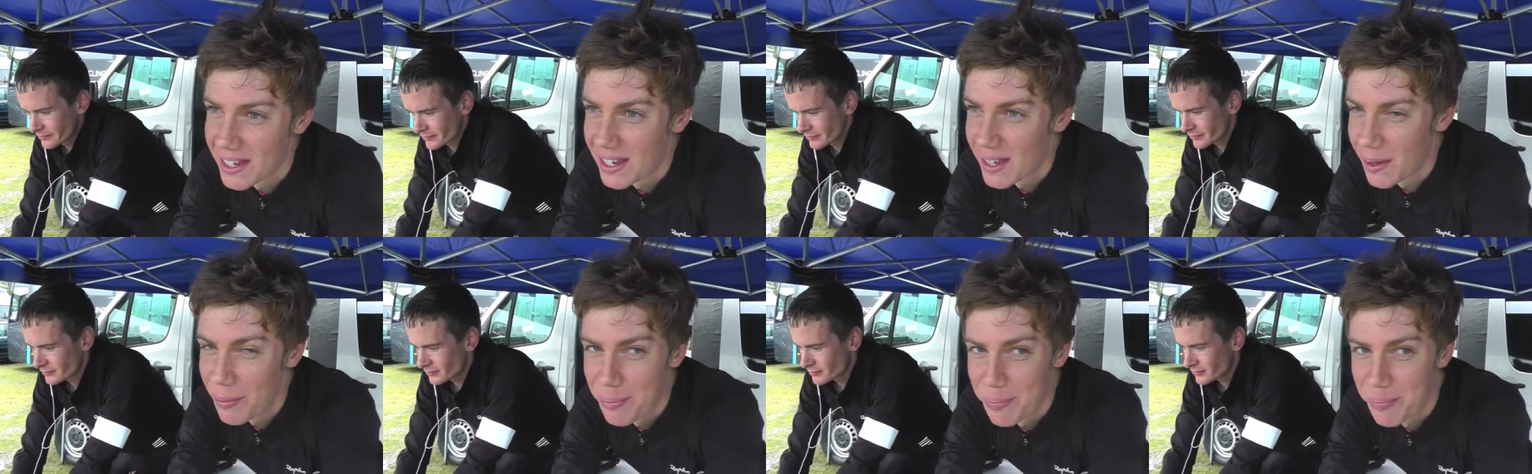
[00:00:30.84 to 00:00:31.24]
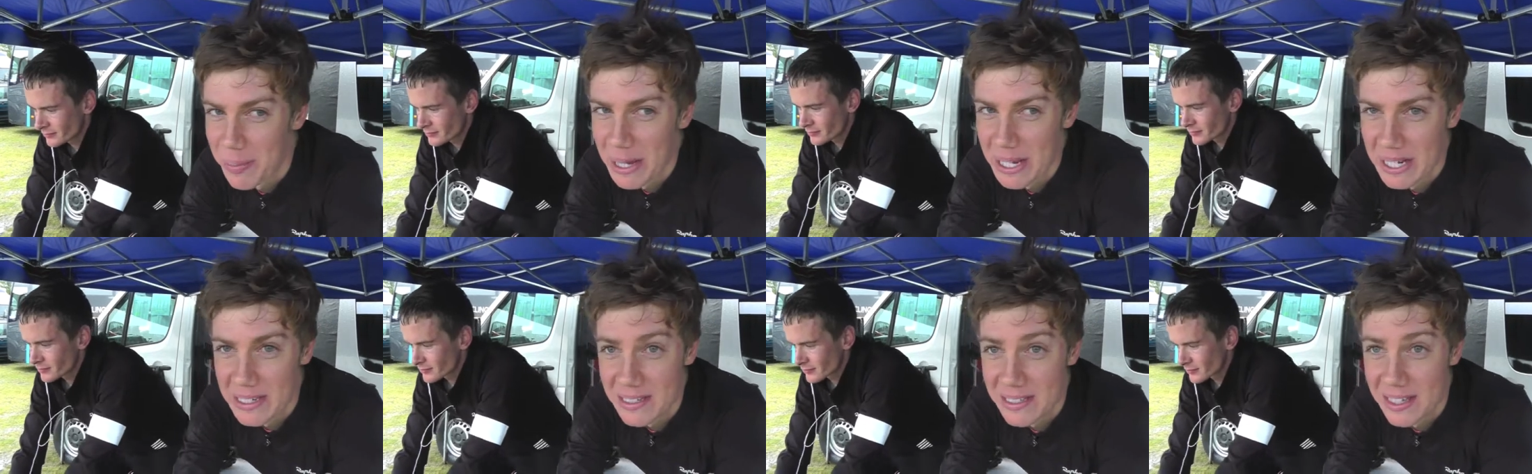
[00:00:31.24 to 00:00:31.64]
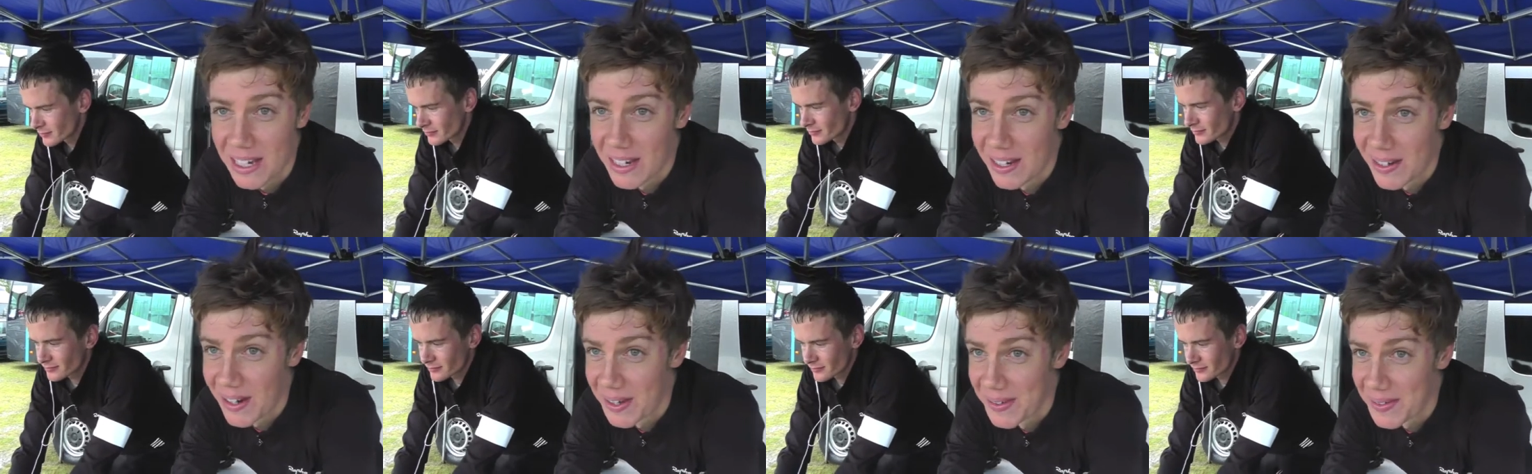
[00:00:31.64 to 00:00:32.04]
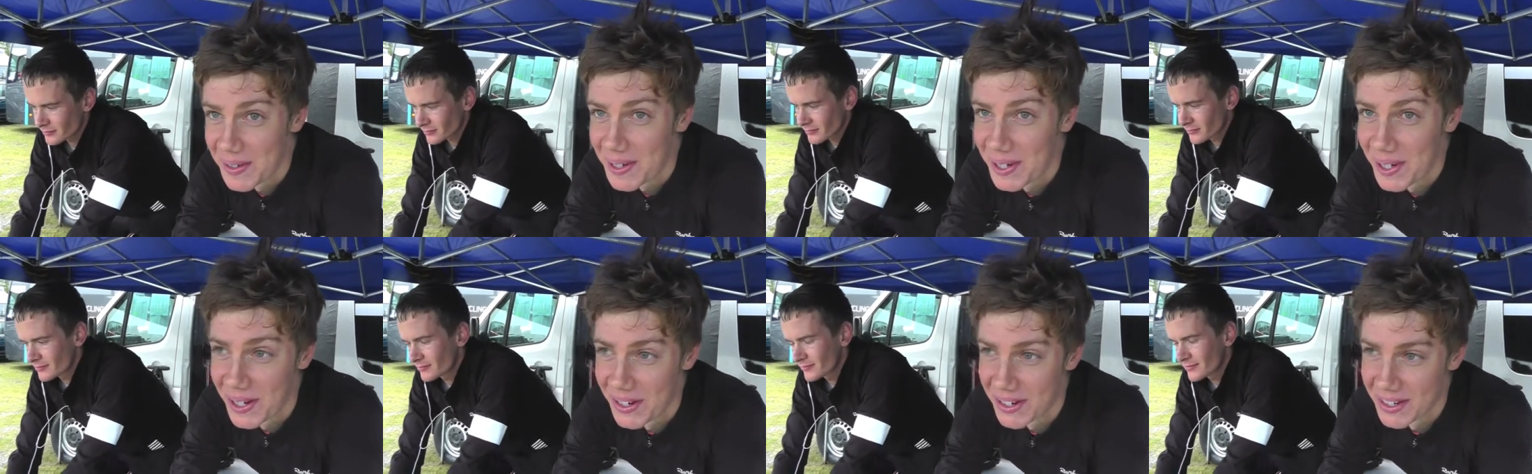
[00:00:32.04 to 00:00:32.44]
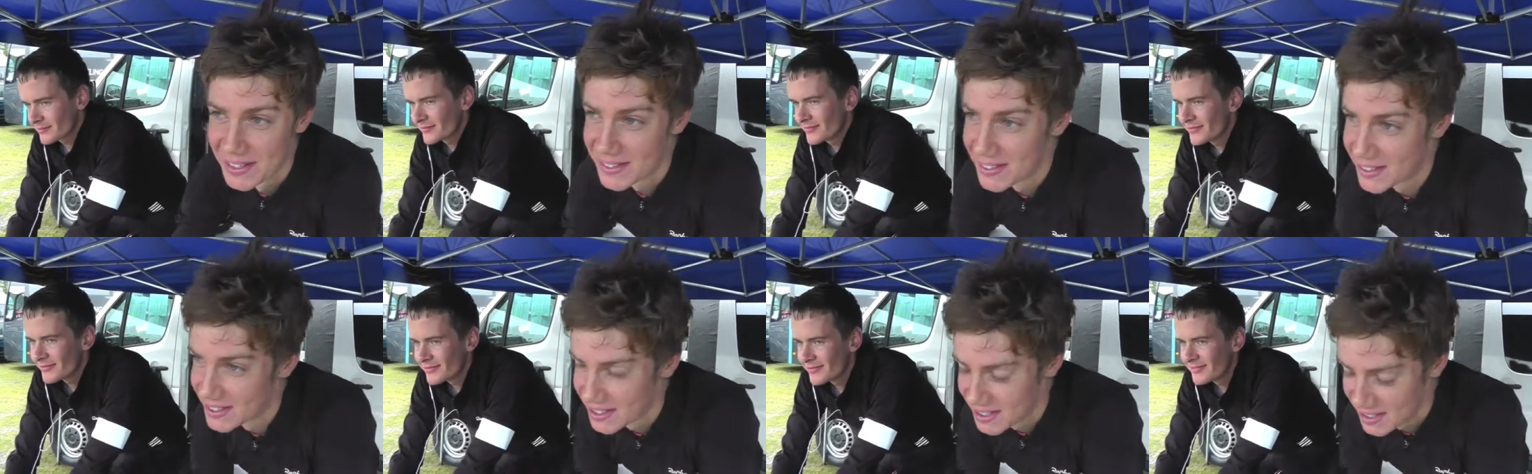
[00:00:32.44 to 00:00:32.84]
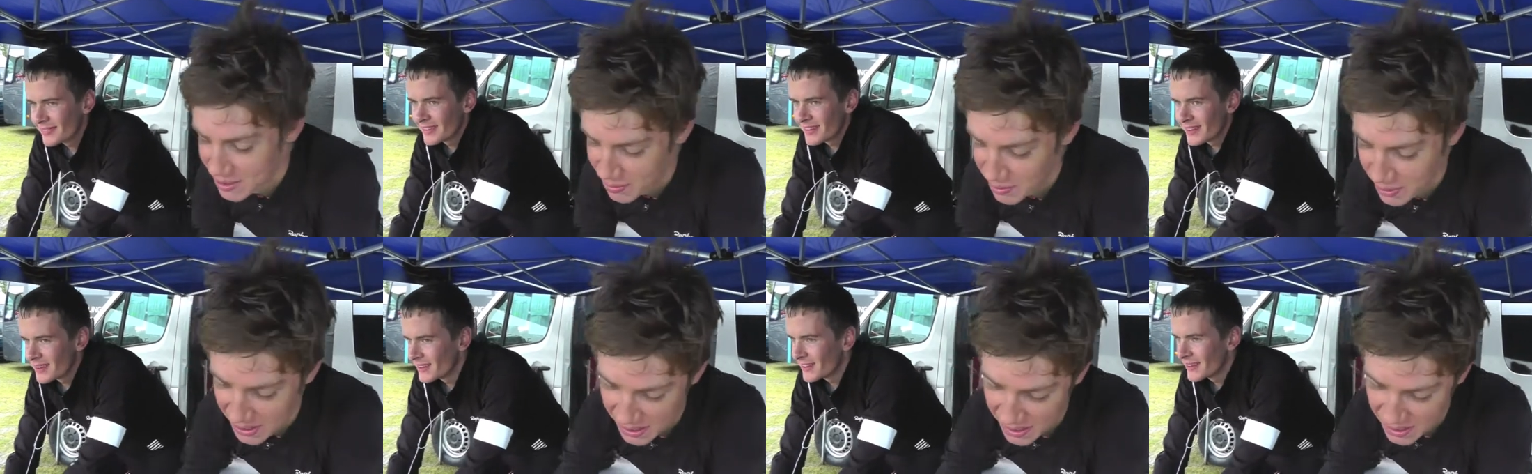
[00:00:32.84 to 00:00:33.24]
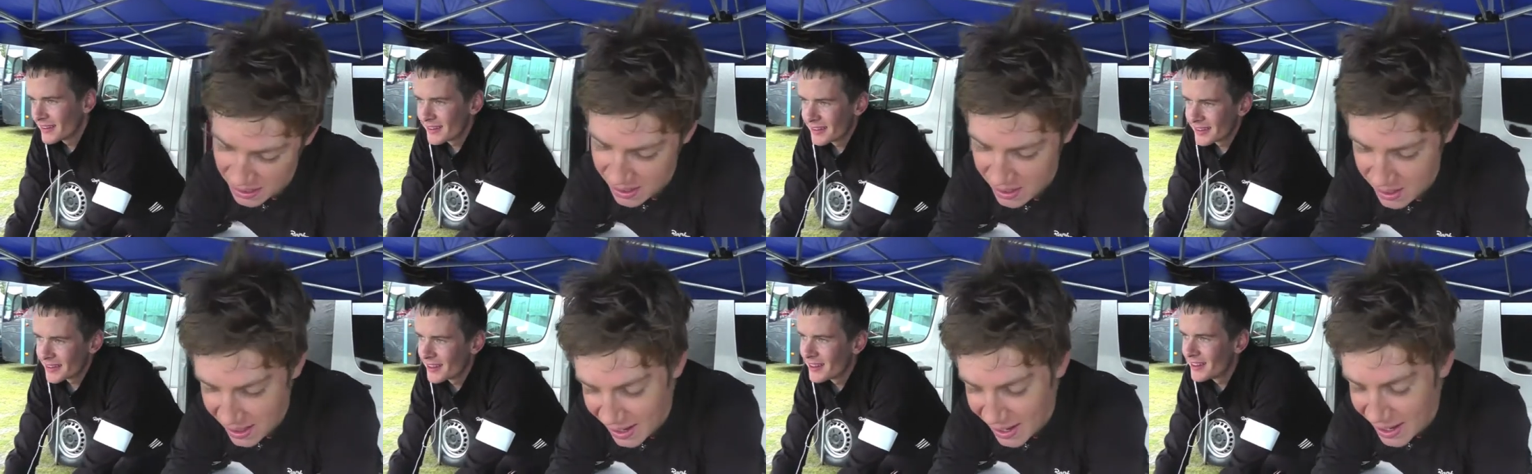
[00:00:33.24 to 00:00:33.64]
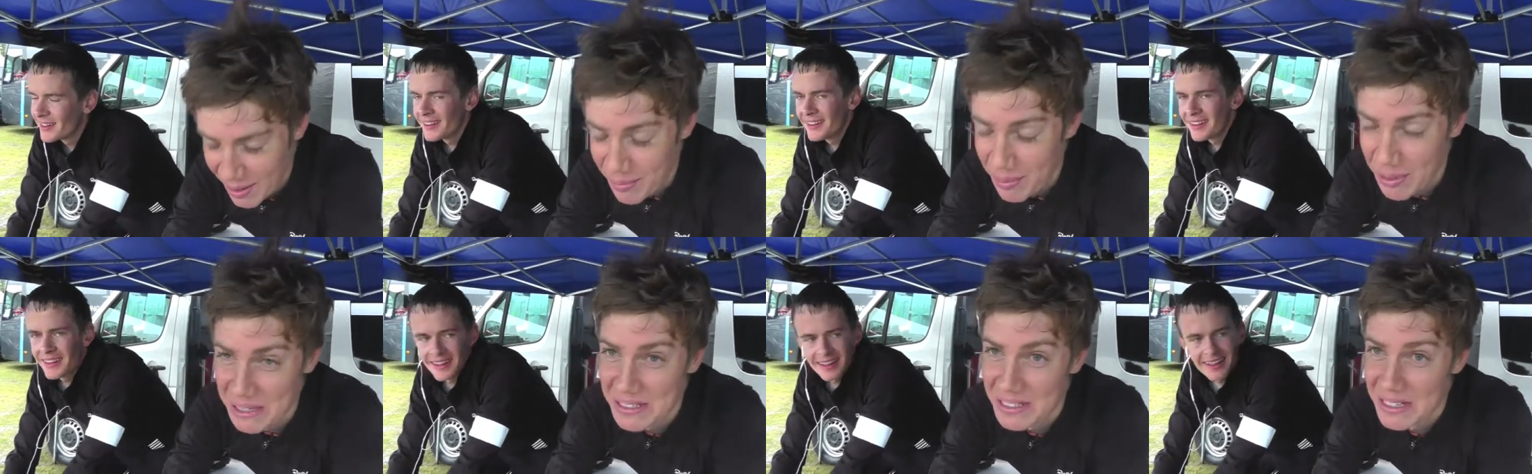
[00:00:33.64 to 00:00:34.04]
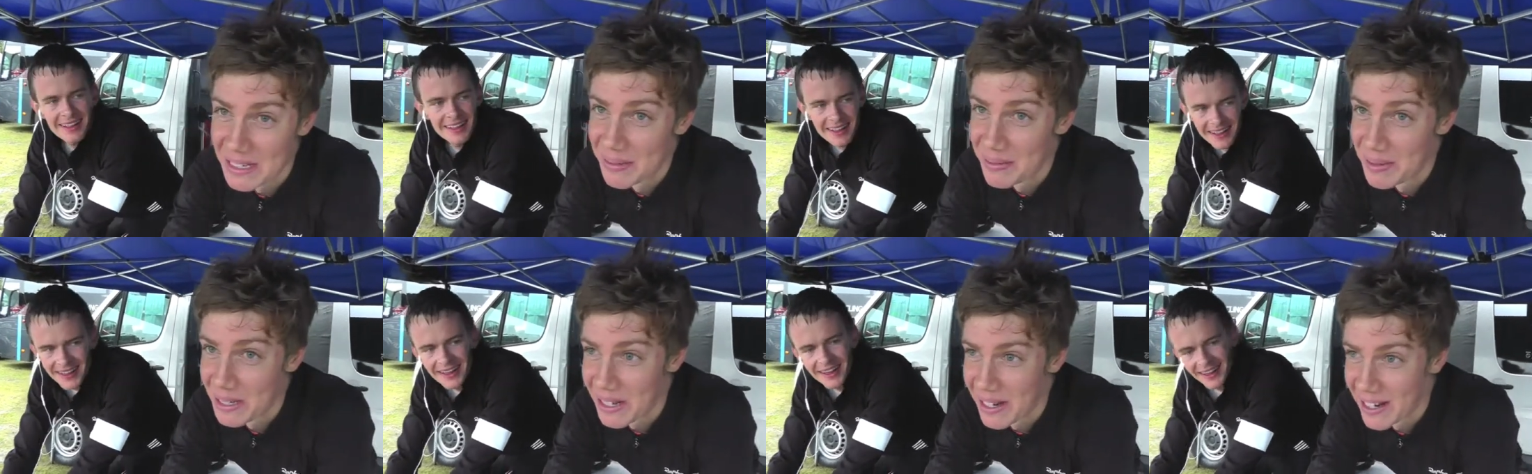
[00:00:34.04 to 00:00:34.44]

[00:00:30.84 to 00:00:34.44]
Speaker 1: it a bit steady around the corners because it's a bit bit slippy it's like.